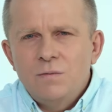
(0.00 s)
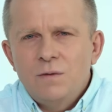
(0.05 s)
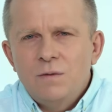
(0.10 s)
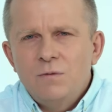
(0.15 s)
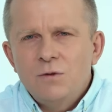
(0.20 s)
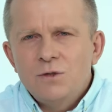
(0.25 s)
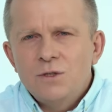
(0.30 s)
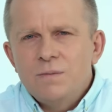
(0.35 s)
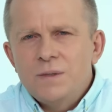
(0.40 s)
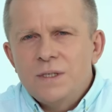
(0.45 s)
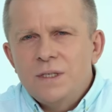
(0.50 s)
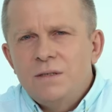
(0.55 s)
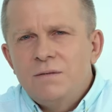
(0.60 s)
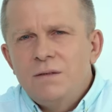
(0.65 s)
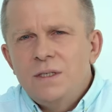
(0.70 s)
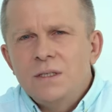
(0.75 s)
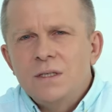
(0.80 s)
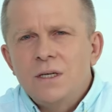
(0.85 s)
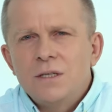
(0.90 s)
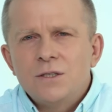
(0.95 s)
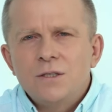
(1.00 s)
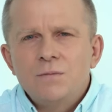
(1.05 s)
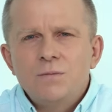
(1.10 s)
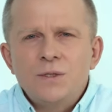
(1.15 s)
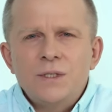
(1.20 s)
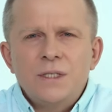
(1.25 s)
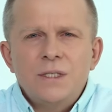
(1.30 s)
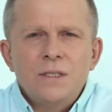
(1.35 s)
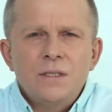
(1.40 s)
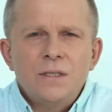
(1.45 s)
can also declare to
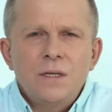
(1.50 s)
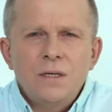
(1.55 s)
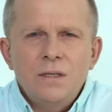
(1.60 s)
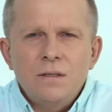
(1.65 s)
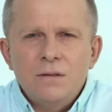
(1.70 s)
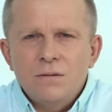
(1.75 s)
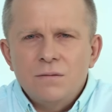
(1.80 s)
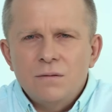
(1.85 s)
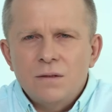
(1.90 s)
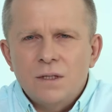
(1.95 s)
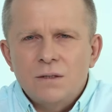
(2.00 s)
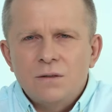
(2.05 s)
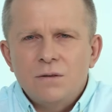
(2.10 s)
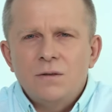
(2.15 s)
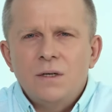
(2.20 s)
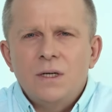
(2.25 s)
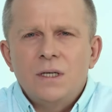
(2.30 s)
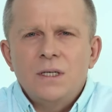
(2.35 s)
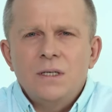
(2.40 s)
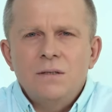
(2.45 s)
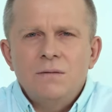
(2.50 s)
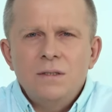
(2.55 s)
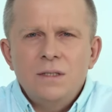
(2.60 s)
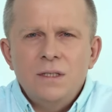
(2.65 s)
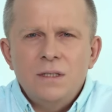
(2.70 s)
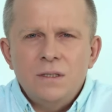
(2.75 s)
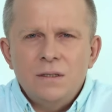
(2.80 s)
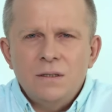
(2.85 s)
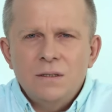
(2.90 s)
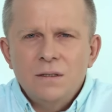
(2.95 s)
our consciousness, which
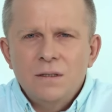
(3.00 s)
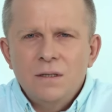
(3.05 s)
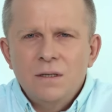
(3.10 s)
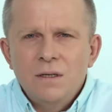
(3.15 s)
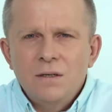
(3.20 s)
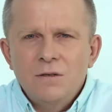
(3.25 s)
says